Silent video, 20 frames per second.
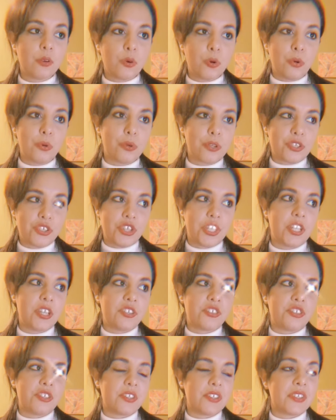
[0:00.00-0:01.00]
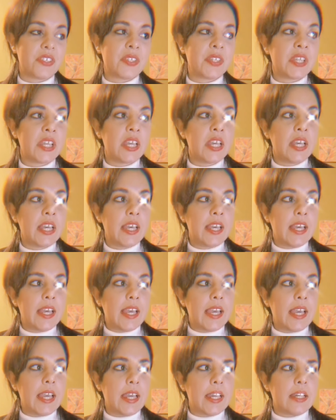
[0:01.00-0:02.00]
core changes,
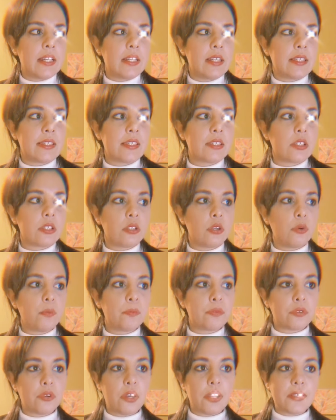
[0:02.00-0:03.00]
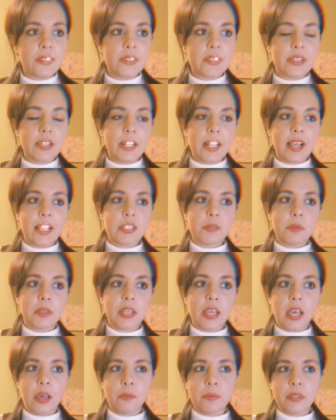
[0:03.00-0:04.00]
and it's a slow process that has
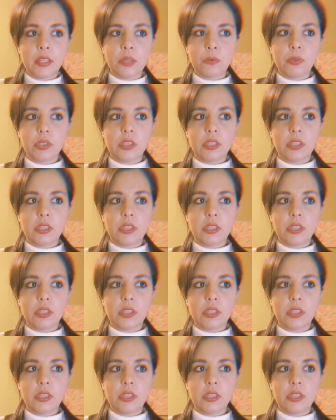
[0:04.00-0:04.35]
been happening